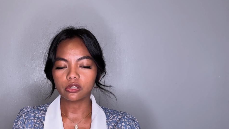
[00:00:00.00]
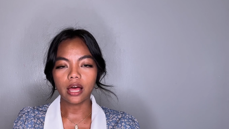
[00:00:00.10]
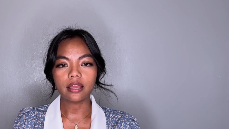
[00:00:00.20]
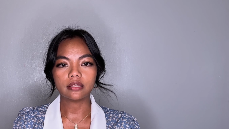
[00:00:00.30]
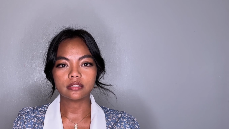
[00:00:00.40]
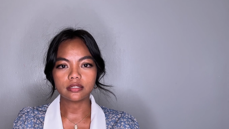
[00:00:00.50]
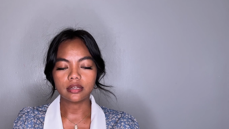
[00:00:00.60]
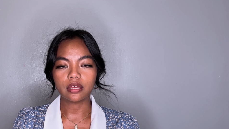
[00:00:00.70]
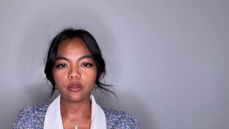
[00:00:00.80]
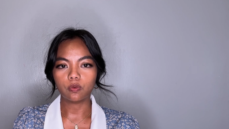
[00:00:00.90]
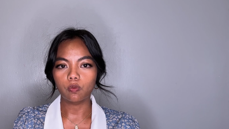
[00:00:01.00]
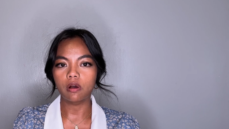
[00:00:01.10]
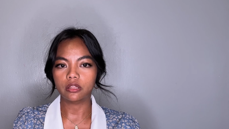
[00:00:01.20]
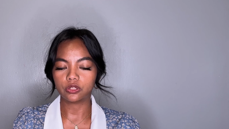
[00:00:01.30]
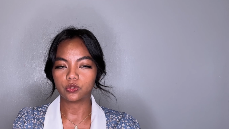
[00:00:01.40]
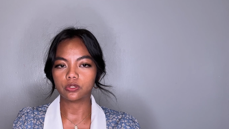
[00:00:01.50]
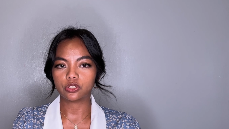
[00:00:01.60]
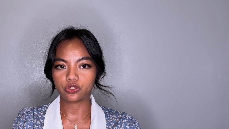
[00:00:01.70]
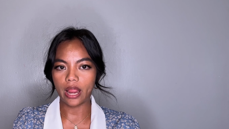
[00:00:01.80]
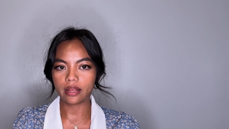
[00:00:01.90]
clients that I want to
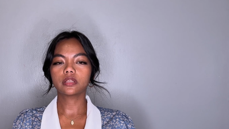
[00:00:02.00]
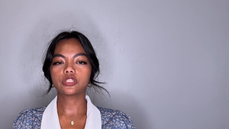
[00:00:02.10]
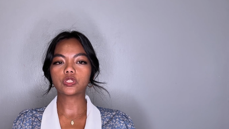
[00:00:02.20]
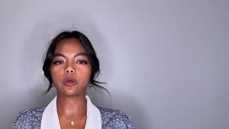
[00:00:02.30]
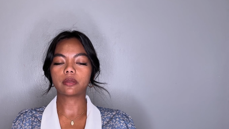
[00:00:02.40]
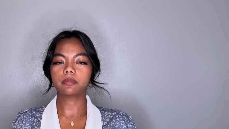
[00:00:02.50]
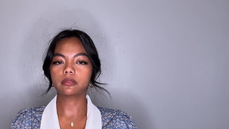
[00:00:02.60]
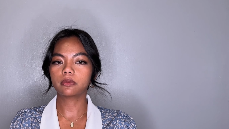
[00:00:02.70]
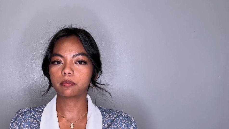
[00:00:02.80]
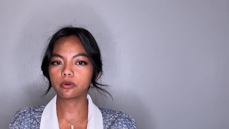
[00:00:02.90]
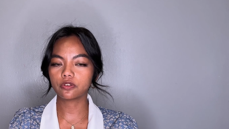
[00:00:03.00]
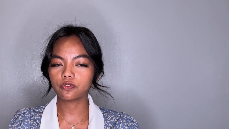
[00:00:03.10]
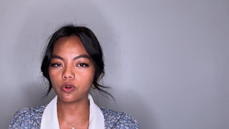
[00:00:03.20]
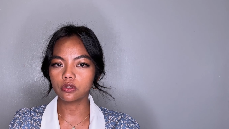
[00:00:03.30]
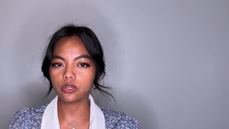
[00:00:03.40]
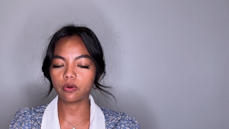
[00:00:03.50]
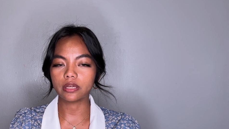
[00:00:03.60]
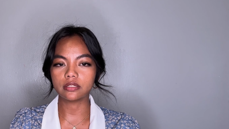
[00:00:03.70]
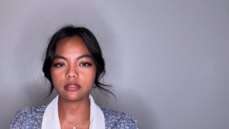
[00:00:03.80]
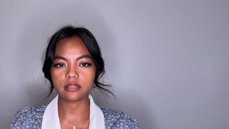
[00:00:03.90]
attract. So I built my portfolio, I
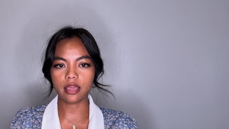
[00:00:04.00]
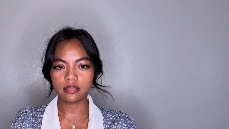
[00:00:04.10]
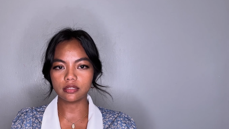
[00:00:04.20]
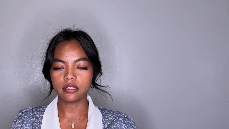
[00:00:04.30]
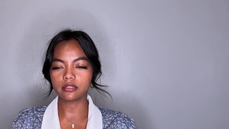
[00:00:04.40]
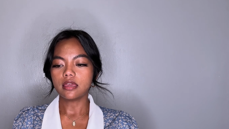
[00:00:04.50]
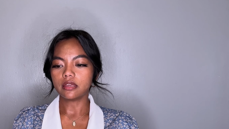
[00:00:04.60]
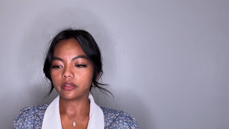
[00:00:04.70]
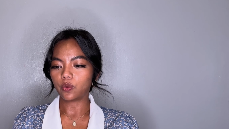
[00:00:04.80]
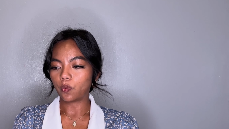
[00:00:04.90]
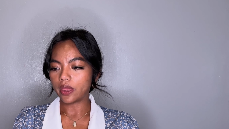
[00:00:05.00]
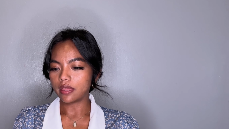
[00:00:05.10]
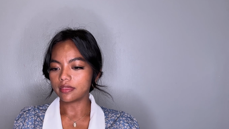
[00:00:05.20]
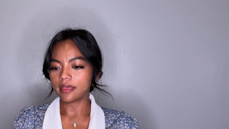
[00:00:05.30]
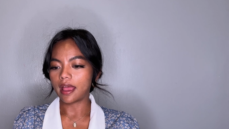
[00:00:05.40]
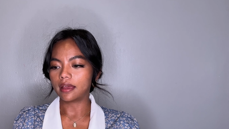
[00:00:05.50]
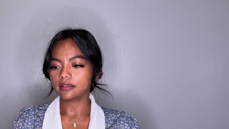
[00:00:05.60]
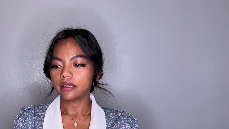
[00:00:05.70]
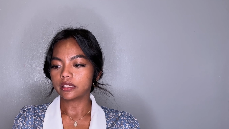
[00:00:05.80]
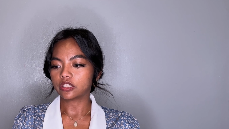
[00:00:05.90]
designed it in a way that
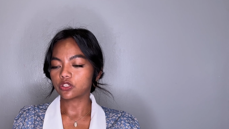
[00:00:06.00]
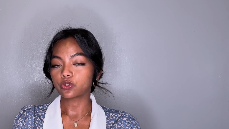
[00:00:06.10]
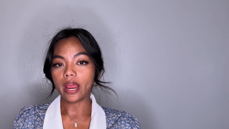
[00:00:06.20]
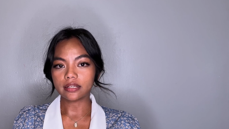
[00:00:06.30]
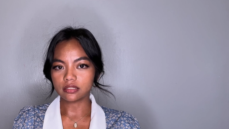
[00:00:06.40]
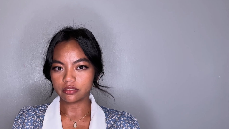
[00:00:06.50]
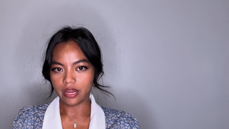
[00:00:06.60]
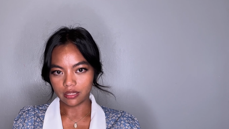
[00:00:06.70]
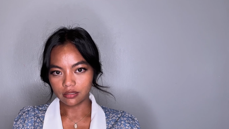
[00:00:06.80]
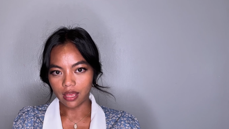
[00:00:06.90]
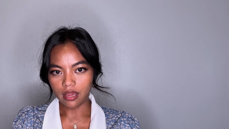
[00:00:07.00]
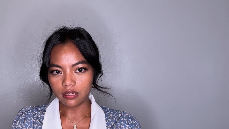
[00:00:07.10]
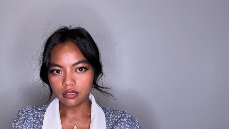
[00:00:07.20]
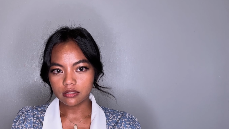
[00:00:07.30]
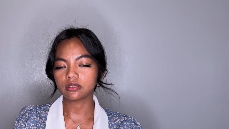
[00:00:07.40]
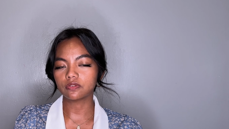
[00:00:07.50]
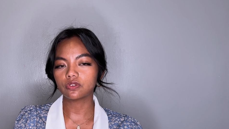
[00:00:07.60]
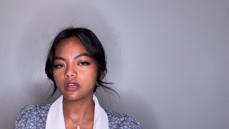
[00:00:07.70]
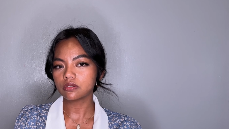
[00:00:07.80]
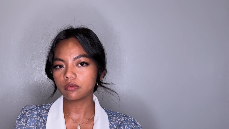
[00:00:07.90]
it attracts the right clients. If you
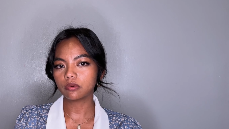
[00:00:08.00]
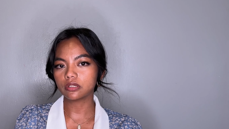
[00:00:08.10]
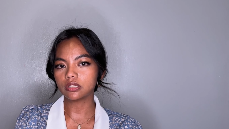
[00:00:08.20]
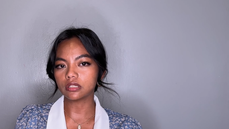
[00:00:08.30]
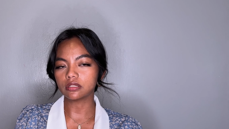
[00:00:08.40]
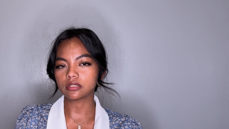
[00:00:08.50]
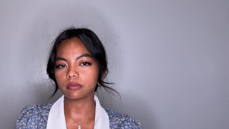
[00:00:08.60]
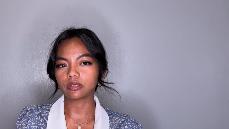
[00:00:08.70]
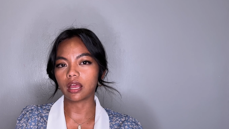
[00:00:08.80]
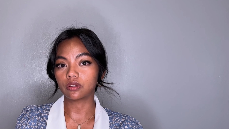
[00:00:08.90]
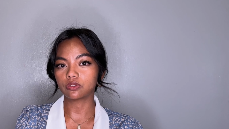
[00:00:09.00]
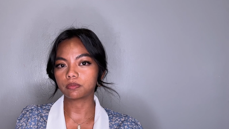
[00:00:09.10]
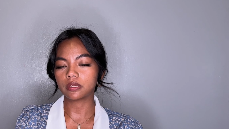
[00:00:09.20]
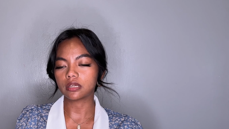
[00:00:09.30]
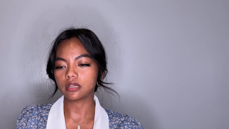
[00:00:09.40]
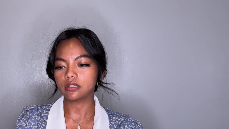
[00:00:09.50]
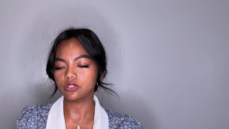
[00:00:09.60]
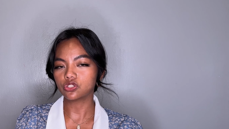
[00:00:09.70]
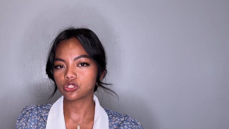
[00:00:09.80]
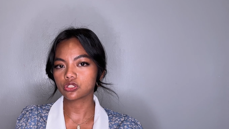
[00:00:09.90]
guys want more details about how to pick a
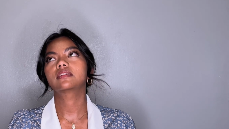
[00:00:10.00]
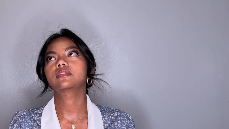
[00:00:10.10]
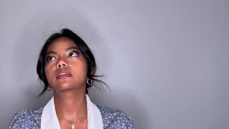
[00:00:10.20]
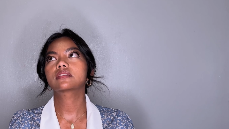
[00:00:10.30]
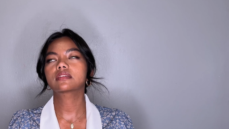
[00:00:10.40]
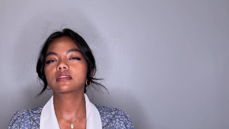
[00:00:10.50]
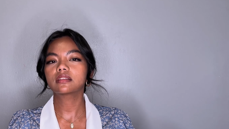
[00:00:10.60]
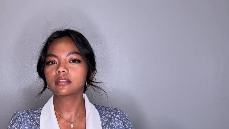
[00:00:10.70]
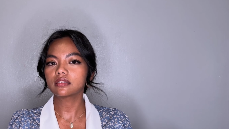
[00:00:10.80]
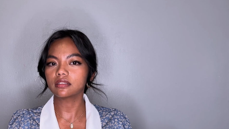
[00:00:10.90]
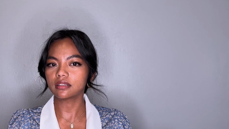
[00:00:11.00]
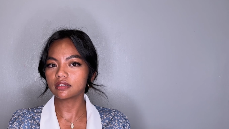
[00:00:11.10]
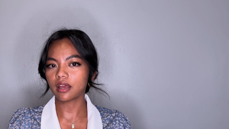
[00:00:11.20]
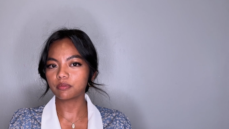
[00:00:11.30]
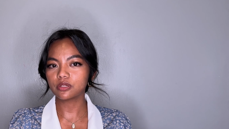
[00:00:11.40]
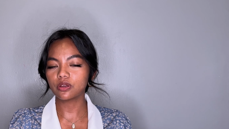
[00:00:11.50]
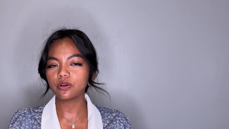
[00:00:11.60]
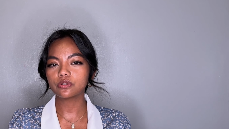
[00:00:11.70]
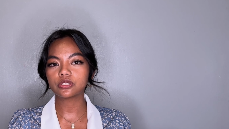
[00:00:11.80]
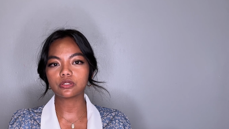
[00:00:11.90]
niche, you guys can click the link down
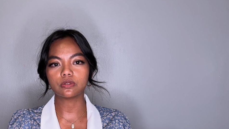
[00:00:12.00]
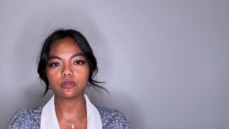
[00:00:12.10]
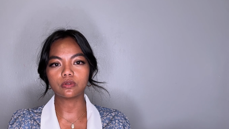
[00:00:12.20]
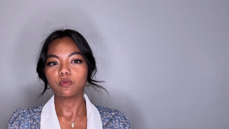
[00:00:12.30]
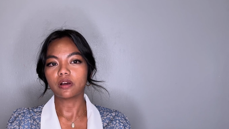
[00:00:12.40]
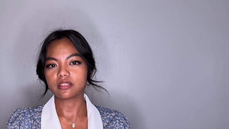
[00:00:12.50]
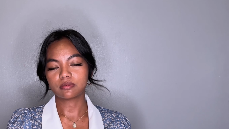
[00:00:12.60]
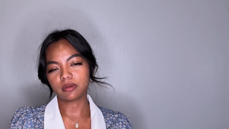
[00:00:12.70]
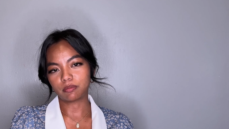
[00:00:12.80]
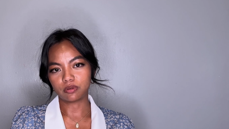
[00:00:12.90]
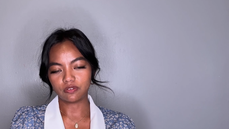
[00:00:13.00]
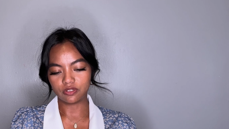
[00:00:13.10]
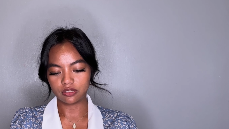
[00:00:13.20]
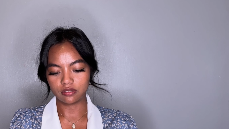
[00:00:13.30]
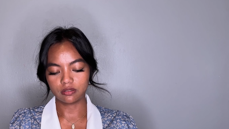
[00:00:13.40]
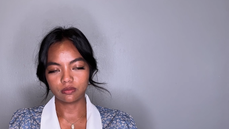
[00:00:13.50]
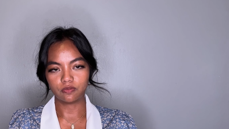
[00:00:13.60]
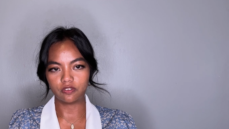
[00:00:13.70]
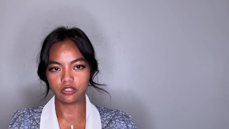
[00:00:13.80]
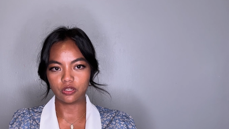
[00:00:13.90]
below to watch my previous
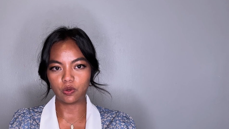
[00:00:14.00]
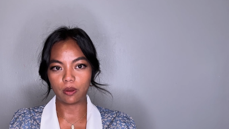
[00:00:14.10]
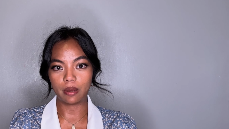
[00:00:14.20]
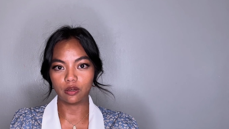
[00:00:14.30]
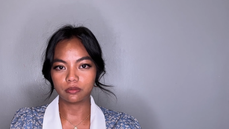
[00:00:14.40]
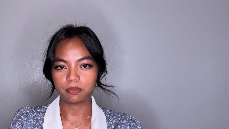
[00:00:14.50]
video about